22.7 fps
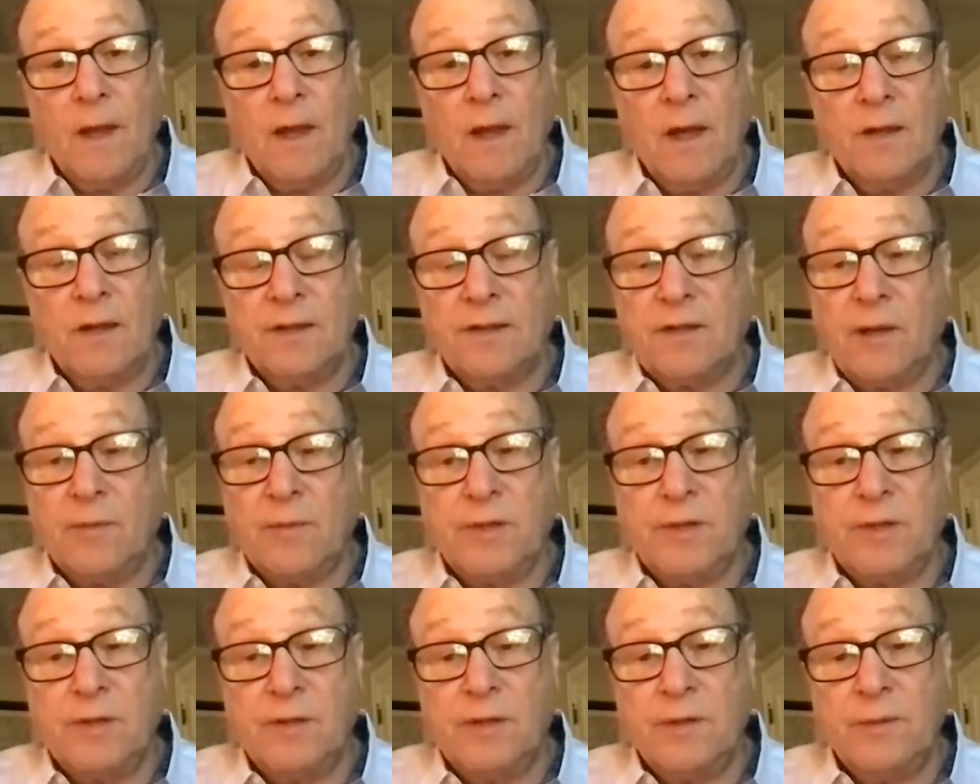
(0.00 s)

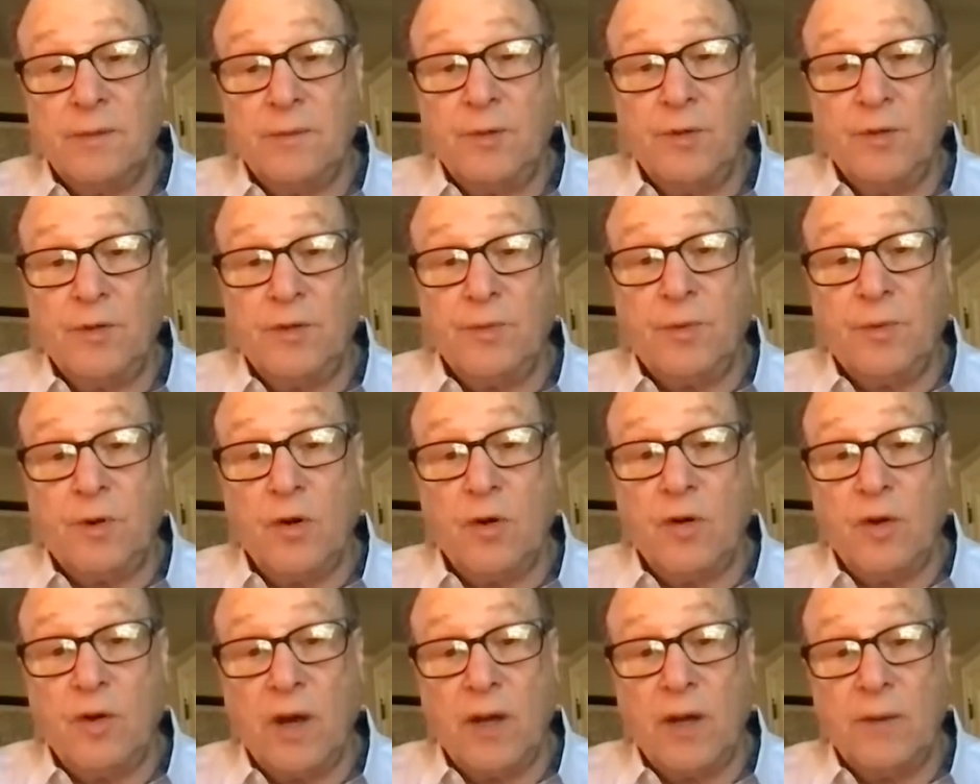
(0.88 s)
substance abuse
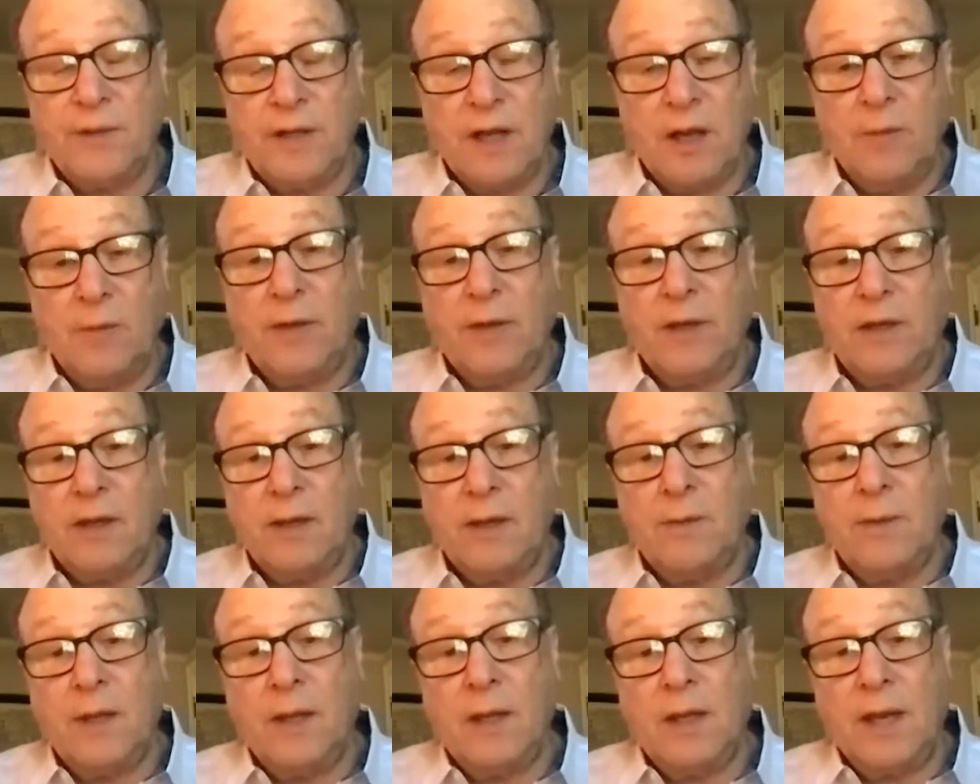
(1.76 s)
programs, helping
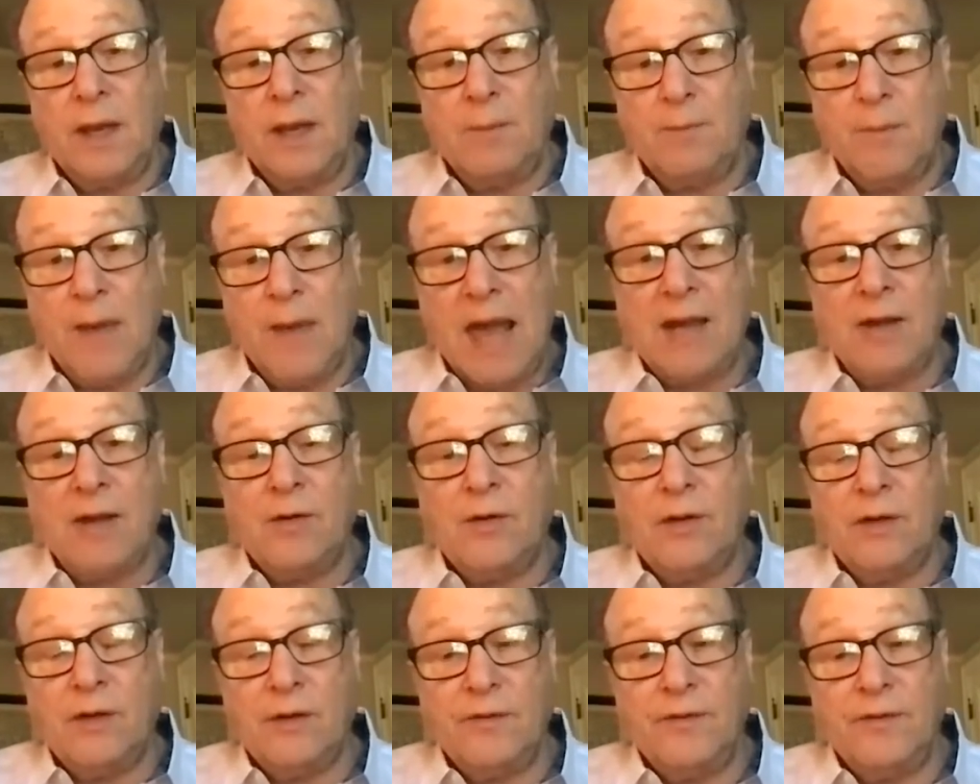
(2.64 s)
them get back
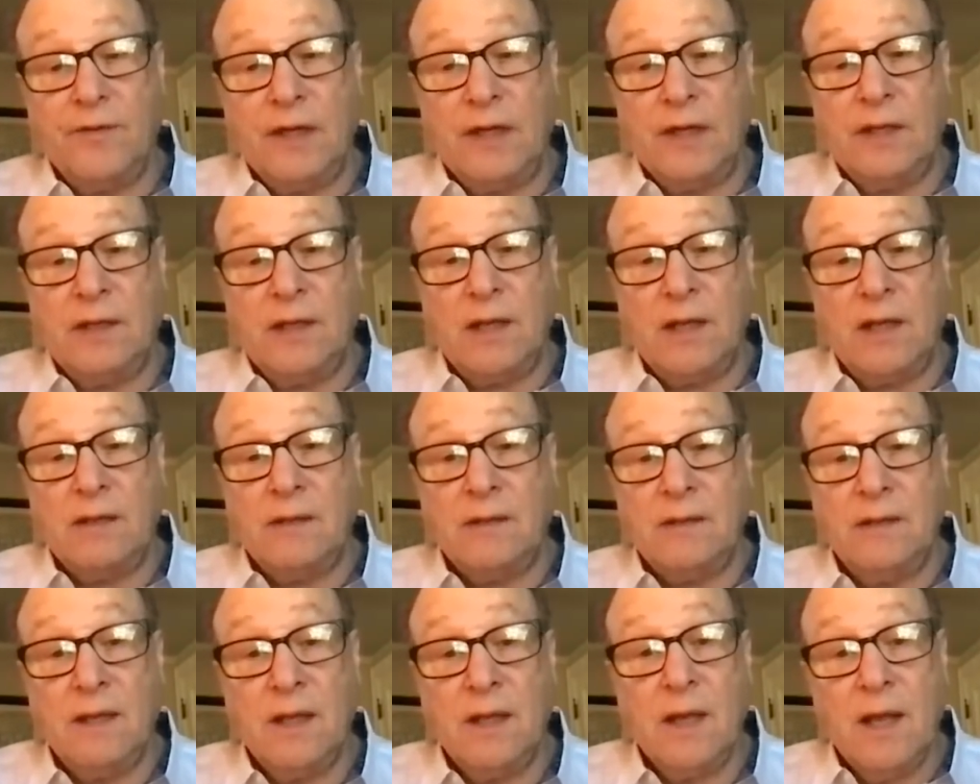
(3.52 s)
on their feet
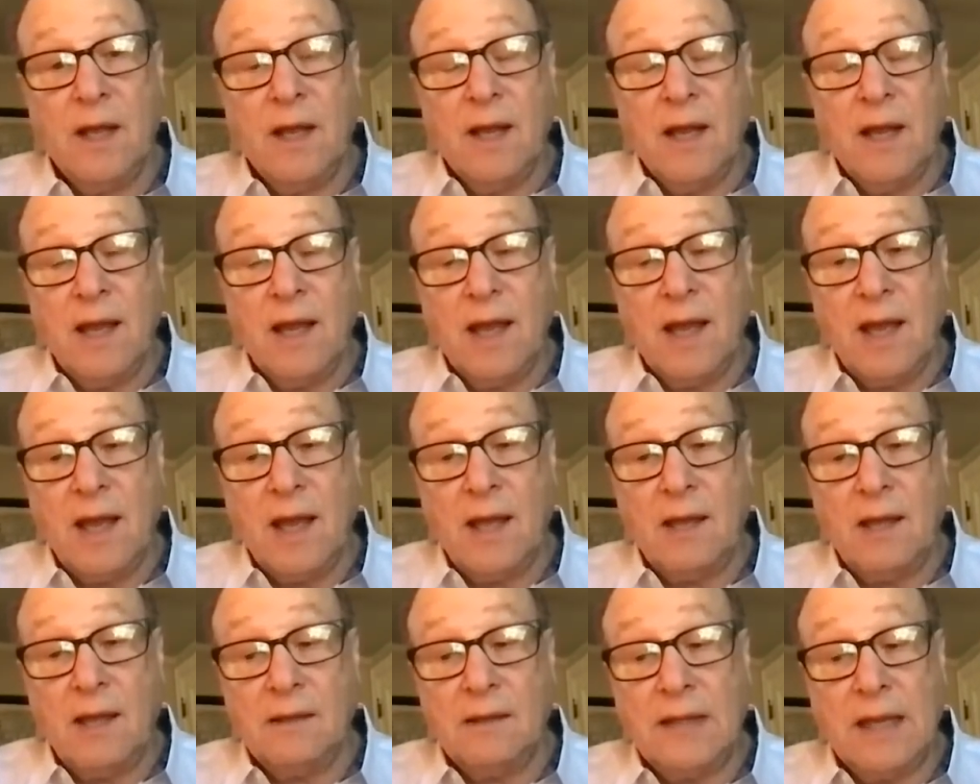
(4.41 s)

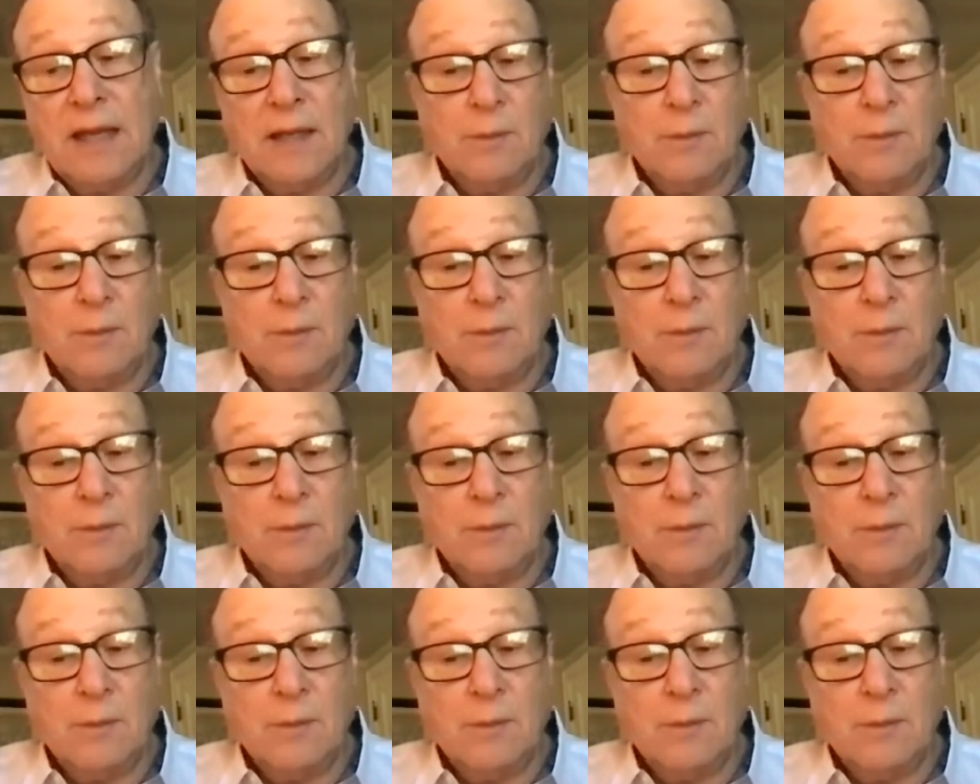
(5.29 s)
and get